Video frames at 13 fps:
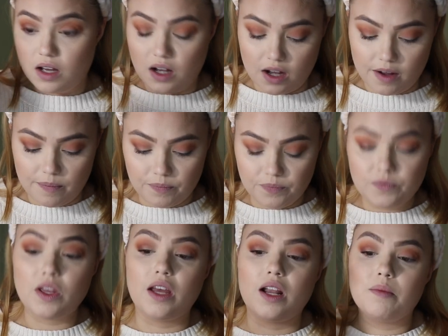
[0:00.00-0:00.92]
um,
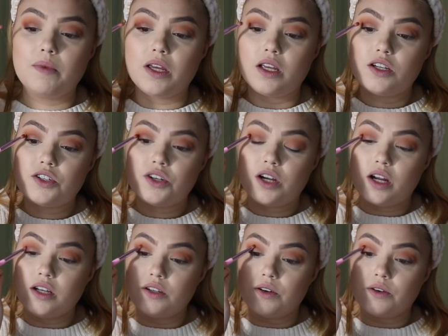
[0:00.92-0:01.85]
and I'm making sure
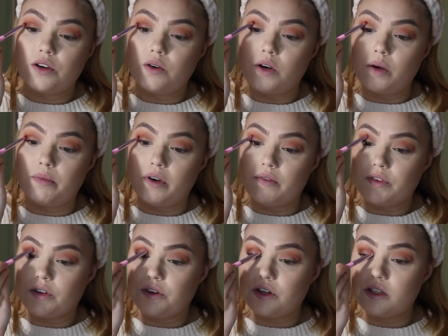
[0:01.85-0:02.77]
I don't go above
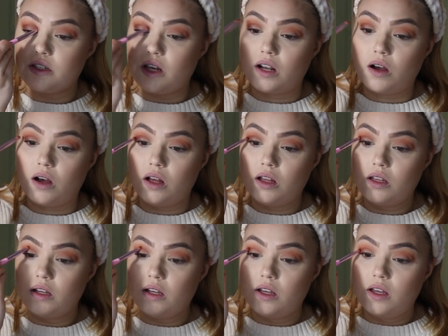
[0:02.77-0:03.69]
the crease at
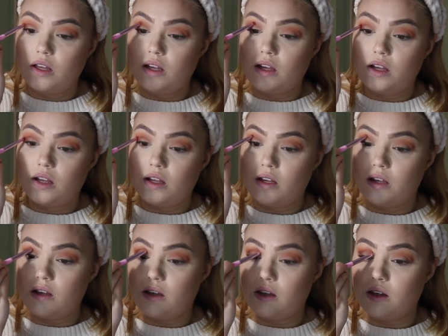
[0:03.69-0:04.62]
all.
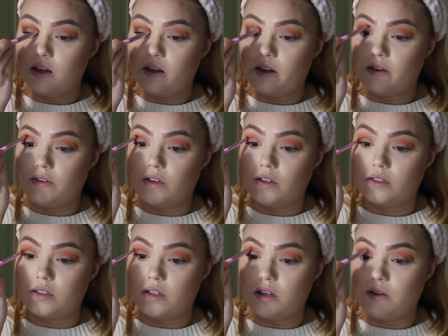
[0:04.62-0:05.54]
If you can
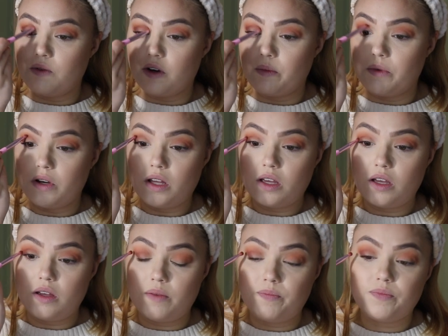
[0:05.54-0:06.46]
see where I'm putting
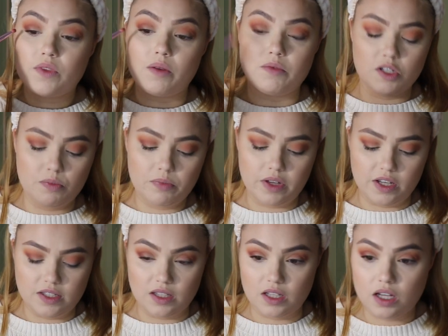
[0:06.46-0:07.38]
it, I'm just
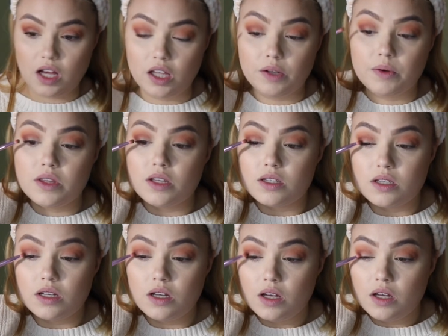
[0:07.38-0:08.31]
placing the color with this